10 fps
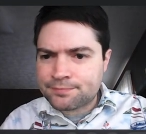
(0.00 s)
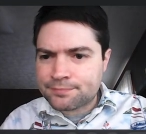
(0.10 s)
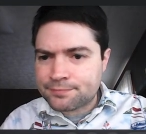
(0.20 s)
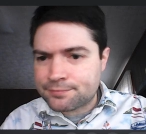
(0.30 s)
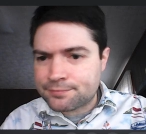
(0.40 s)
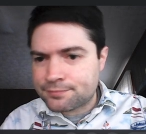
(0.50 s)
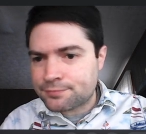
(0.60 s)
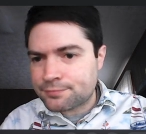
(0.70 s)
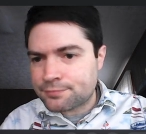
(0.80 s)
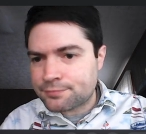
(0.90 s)

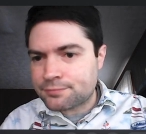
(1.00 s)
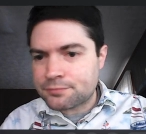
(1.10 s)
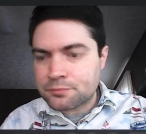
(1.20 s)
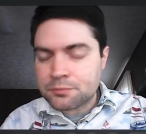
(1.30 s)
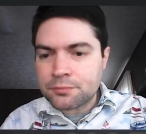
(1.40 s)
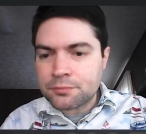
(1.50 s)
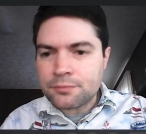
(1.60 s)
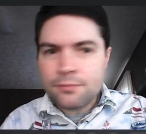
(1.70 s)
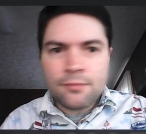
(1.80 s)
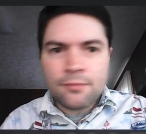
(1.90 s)

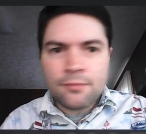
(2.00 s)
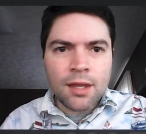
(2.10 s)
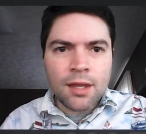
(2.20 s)
No one is speaking in this clip.